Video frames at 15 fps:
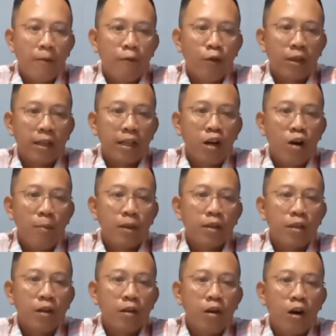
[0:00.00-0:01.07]
for the common
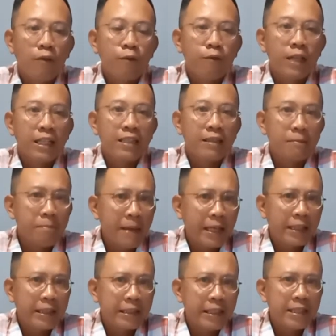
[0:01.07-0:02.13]
goal of let's
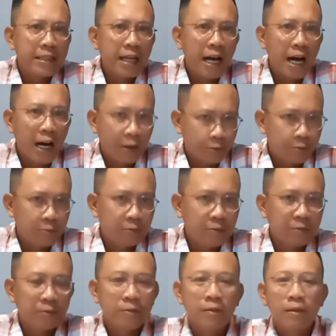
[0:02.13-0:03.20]
make this out.
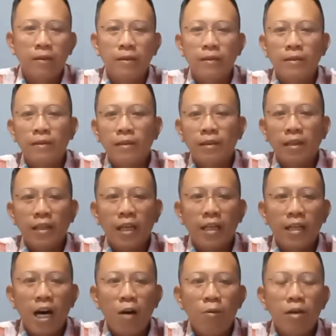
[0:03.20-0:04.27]

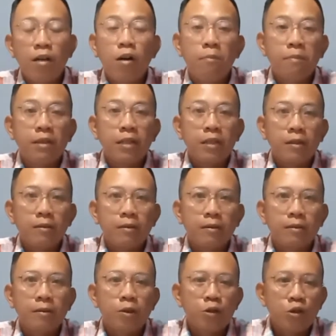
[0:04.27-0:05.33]
In our company,
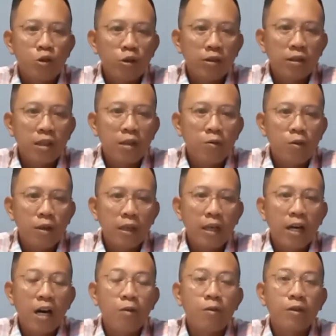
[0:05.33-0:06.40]
shorter
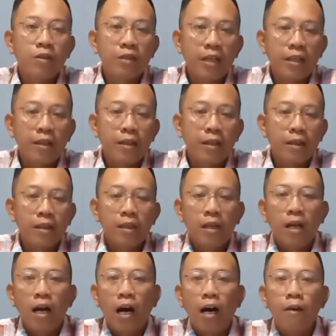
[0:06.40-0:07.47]
working hour trial,
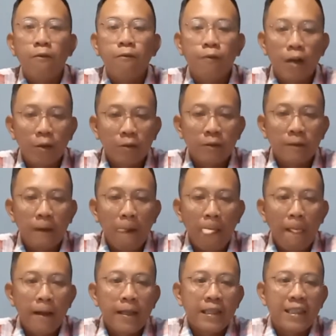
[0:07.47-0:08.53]
I found
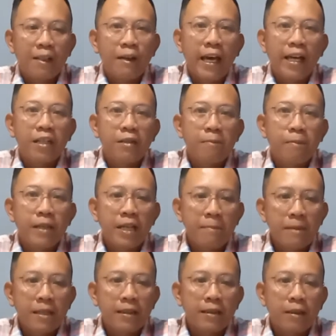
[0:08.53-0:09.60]
the
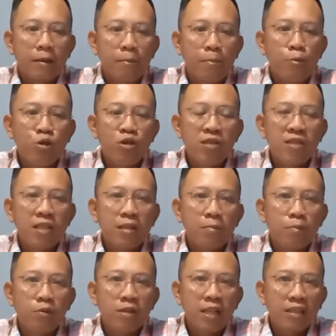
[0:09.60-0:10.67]
experiment
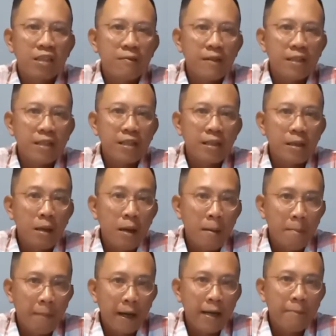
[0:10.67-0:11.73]
boosted productivity
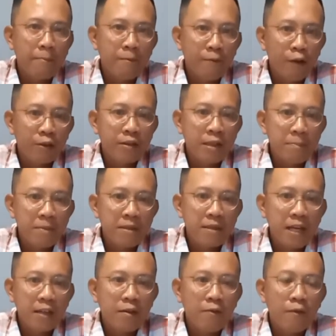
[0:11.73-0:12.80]
by
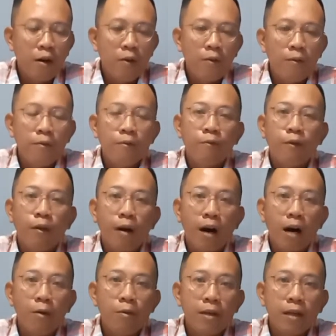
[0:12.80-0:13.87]
40% for
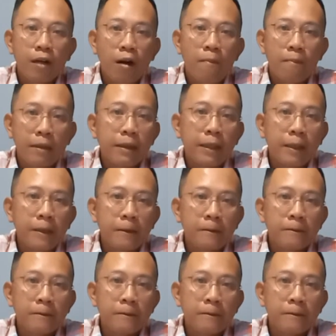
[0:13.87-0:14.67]
our company.